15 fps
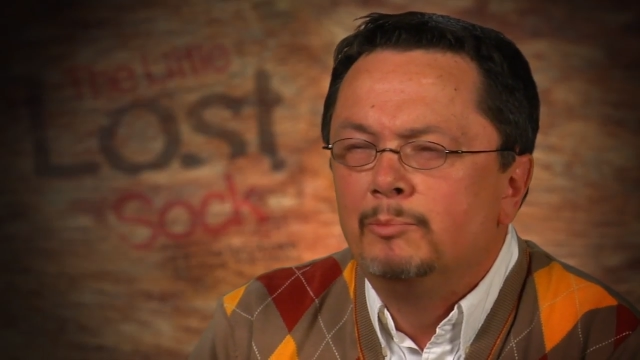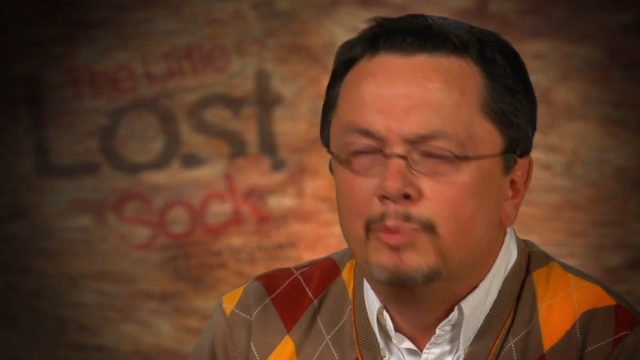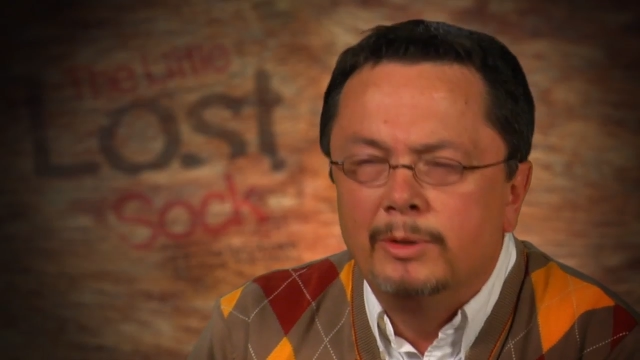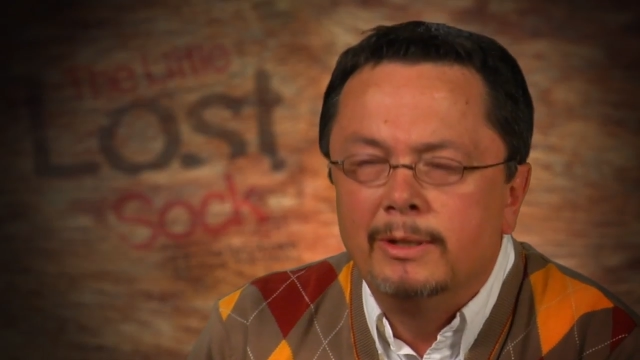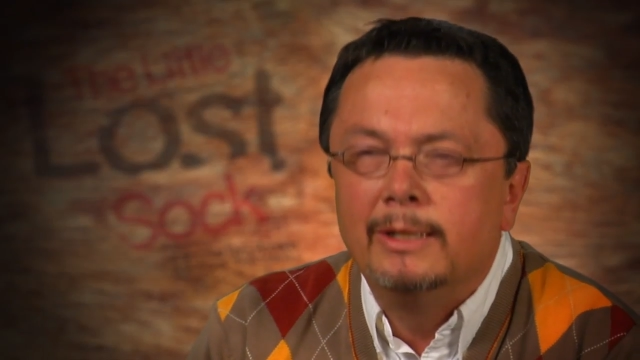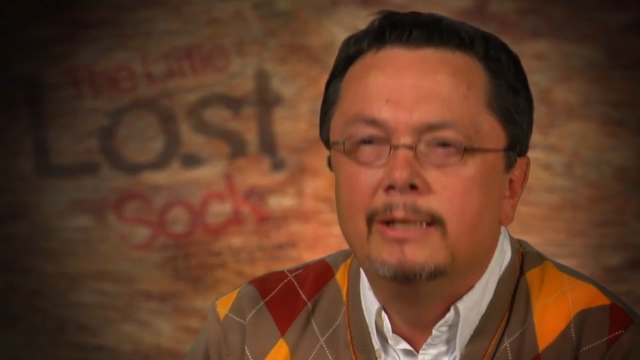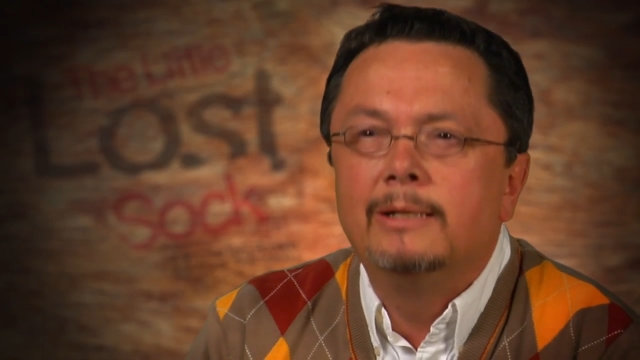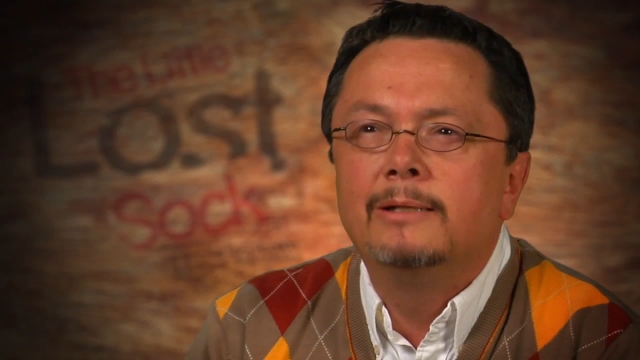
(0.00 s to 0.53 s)

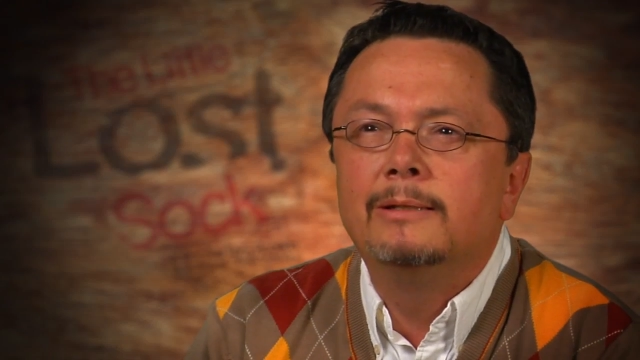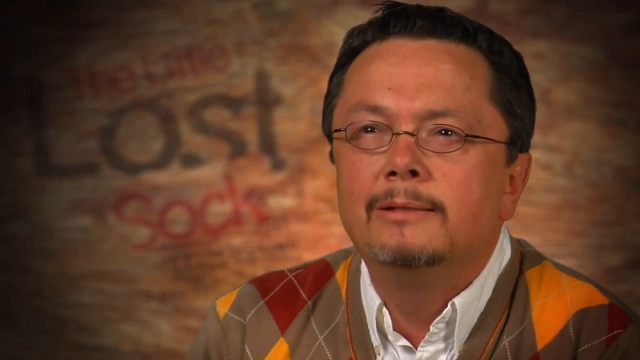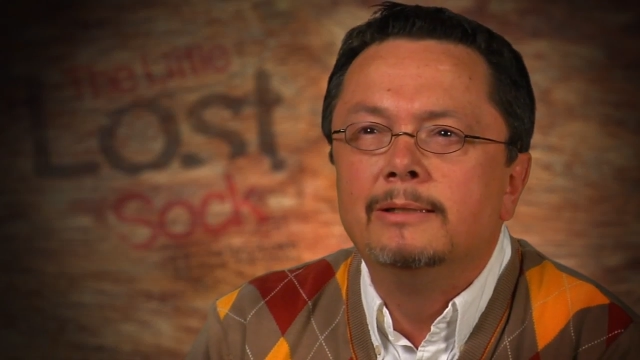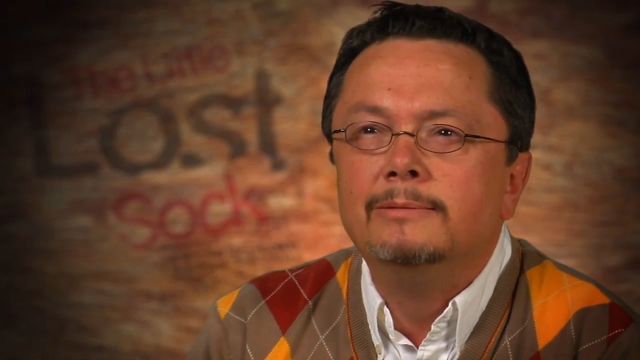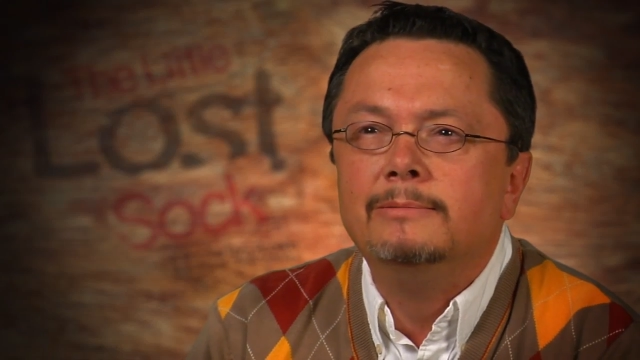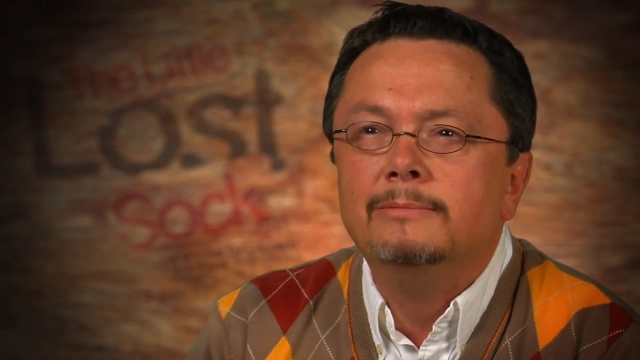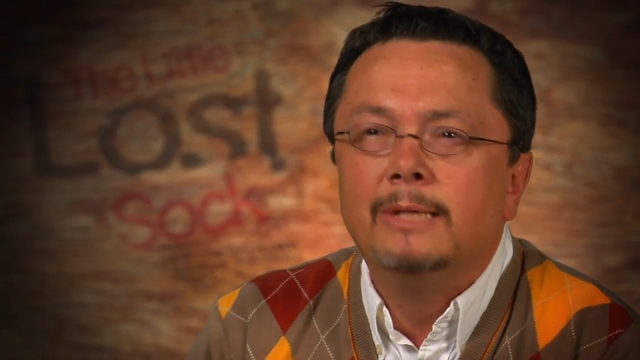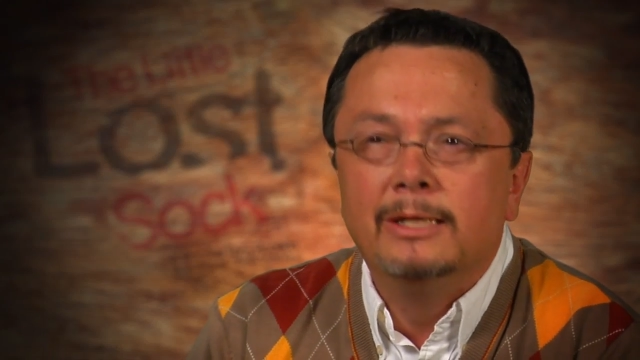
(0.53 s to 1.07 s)
prayer
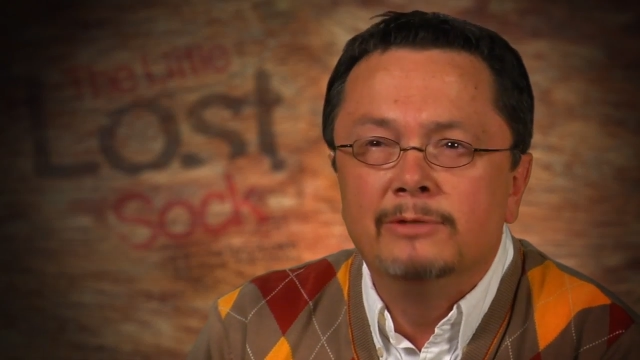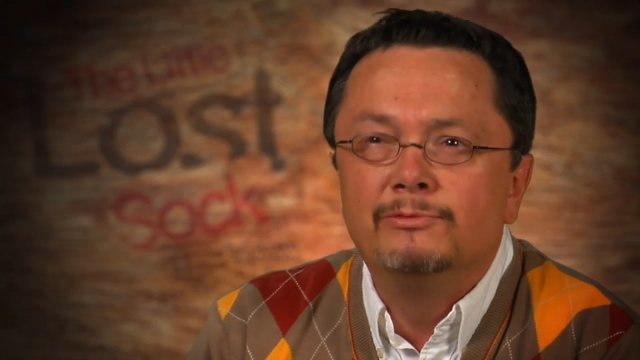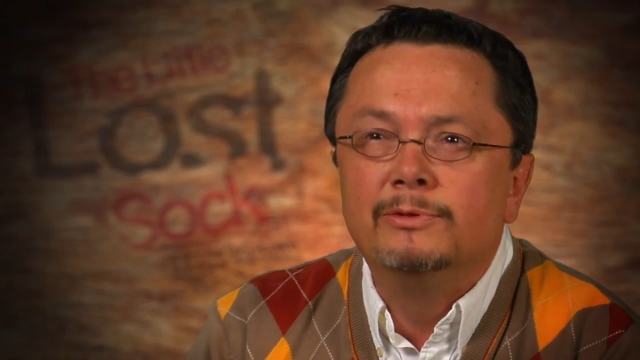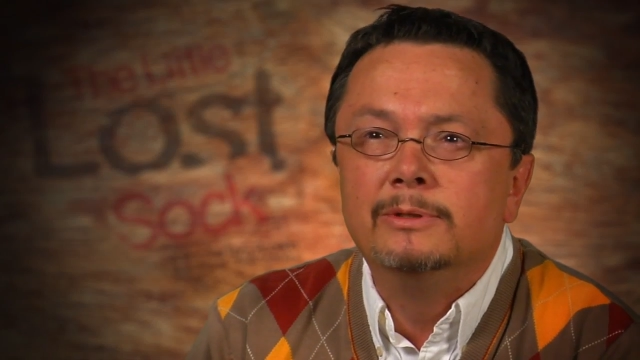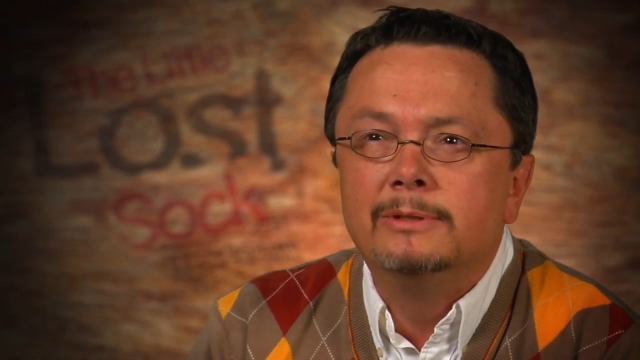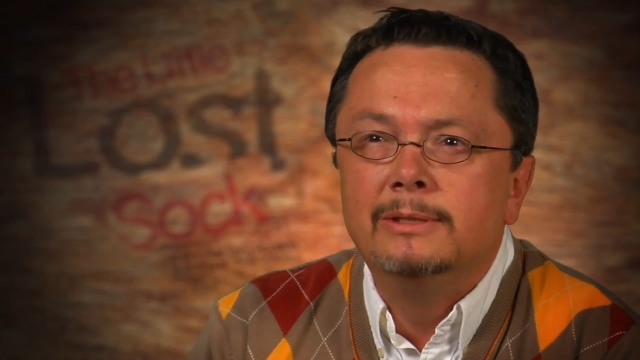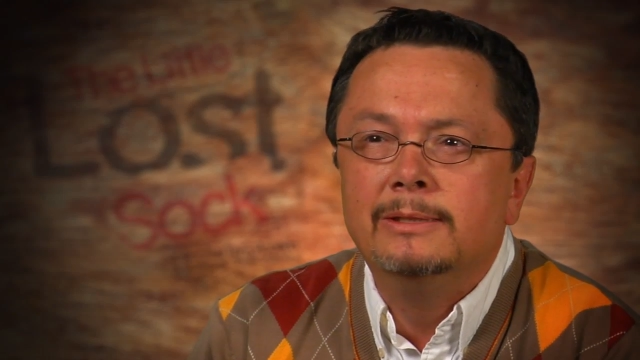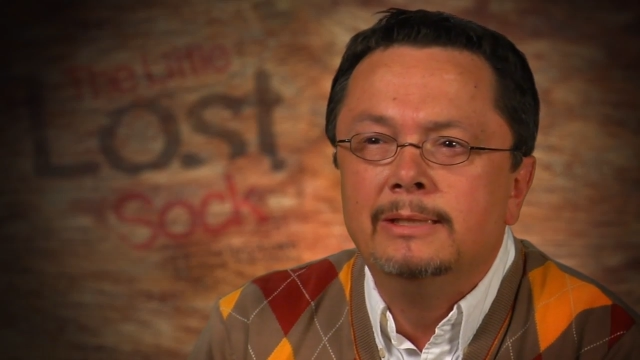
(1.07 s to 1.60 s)
and
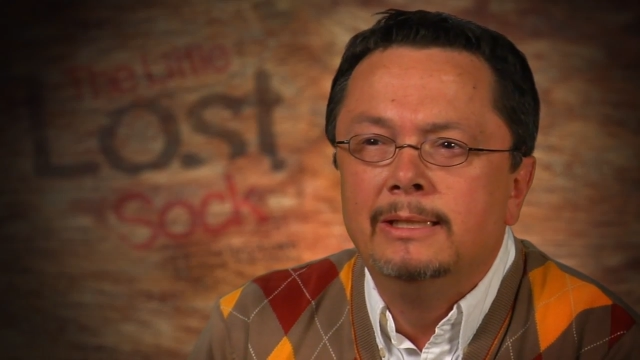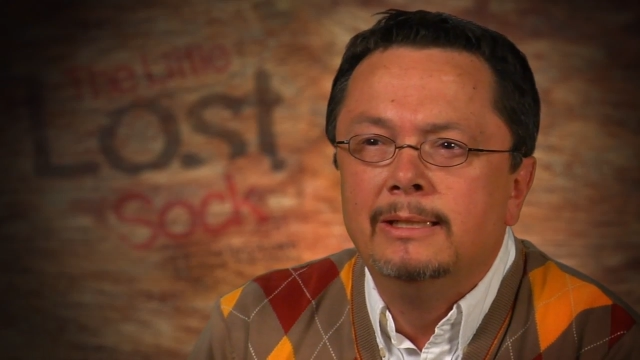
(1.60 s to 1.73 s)
effort,